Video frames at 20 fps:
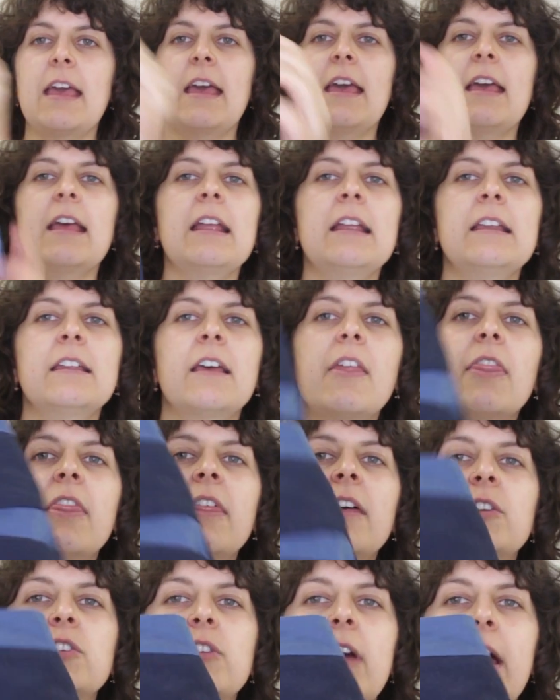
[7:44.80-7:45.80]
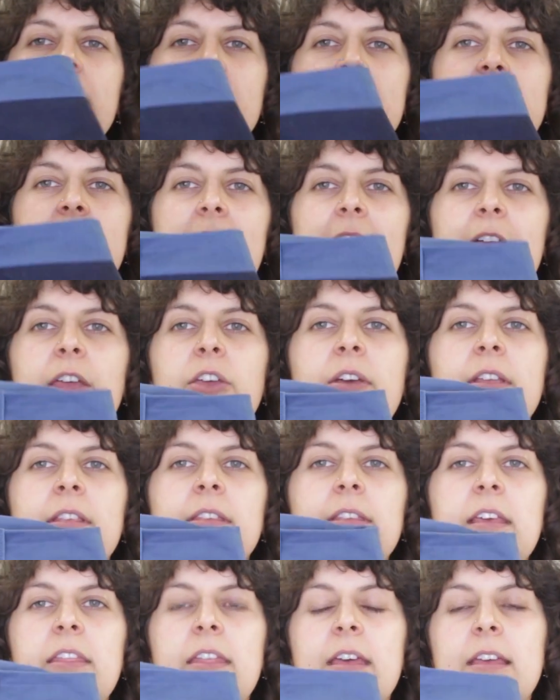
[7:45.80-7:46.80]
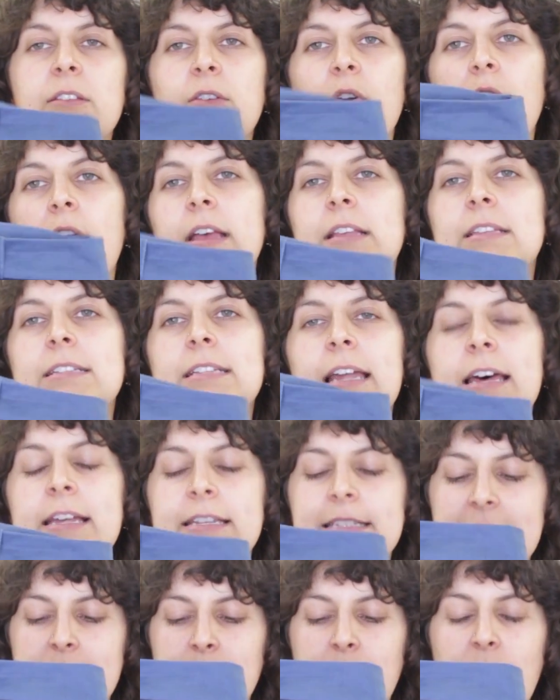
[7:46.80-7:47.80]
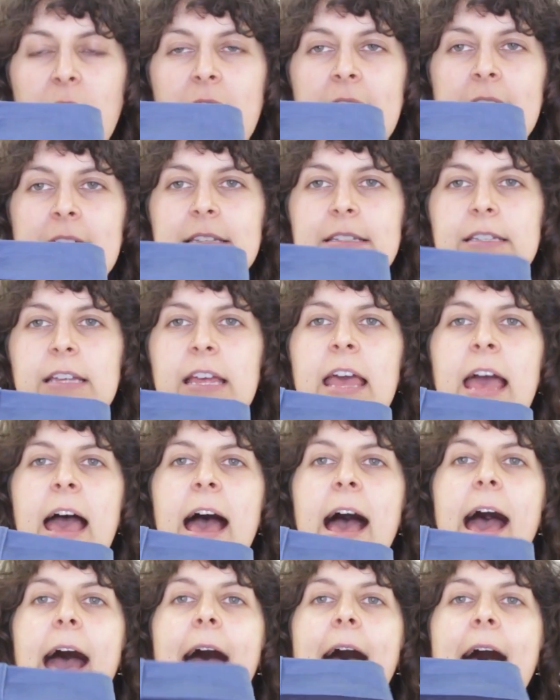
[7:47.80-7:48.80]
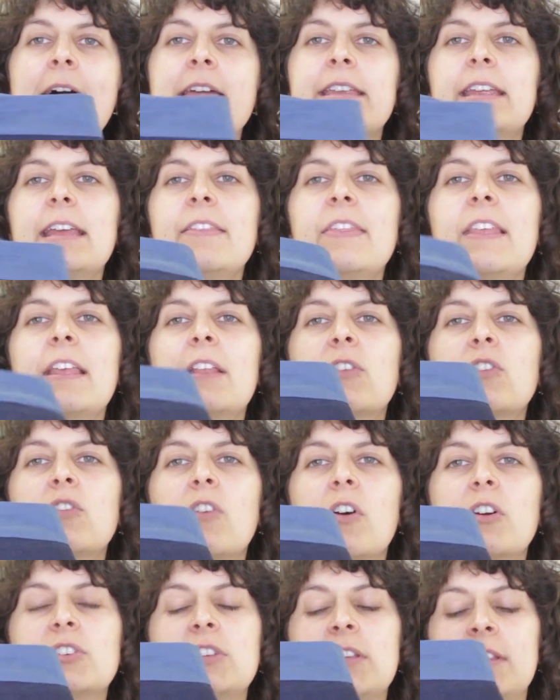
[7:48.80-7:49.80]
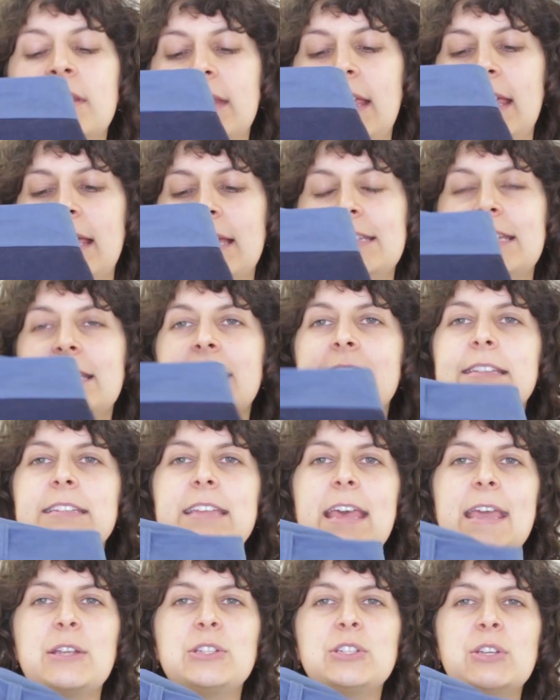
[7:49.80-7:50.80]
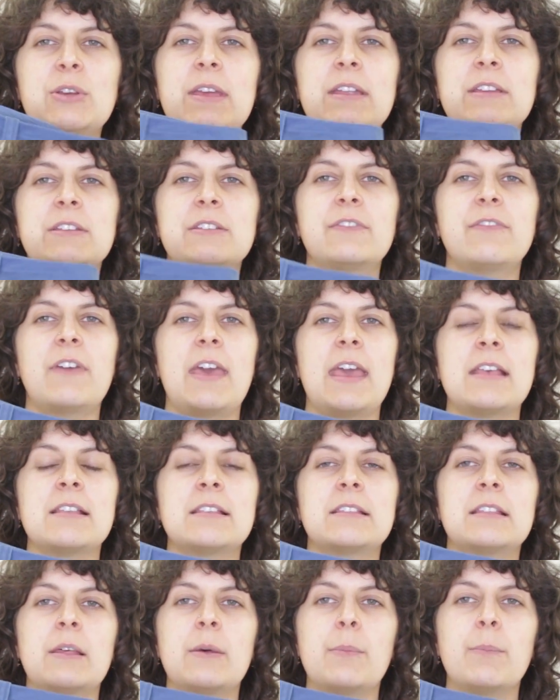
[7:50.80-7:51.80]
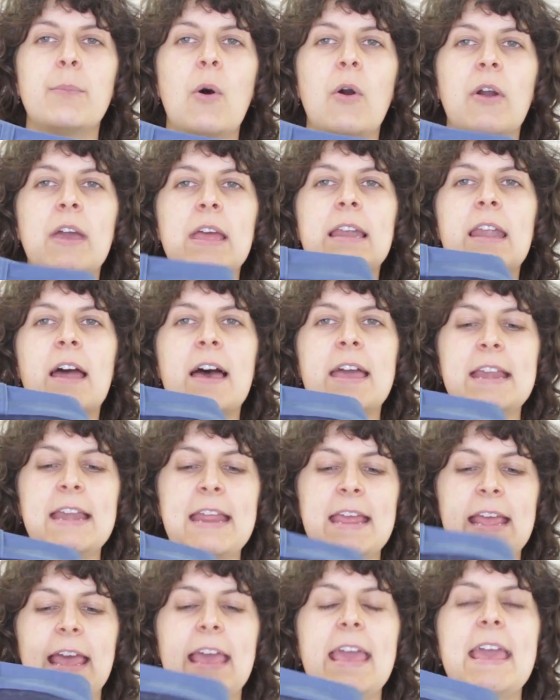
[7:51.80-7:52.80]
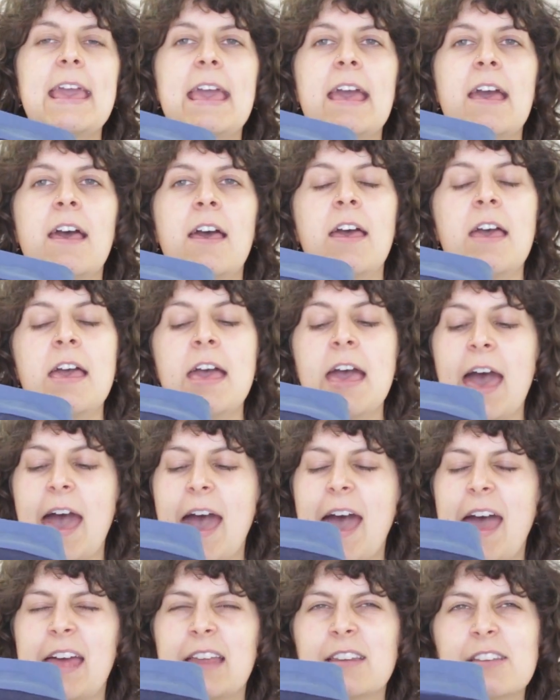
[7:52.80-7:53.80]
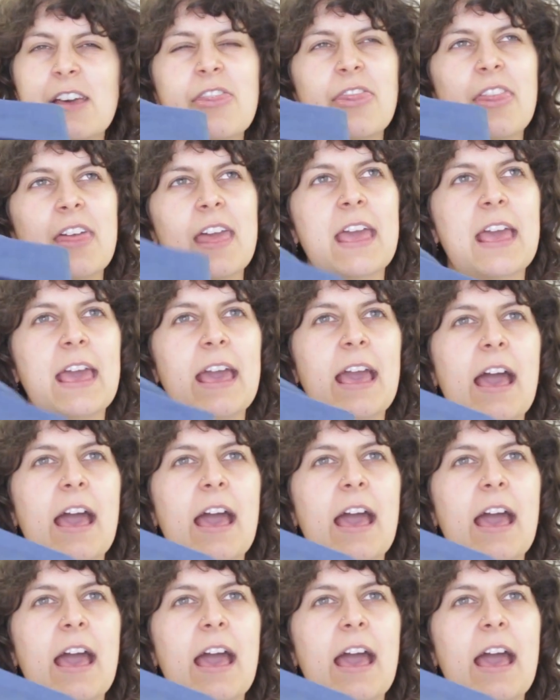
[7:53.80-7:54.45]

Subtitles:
in the trousers here, you can see that it's got a slanted pocket, and in the instructions it didn't say to interface the pocket lining here, and I think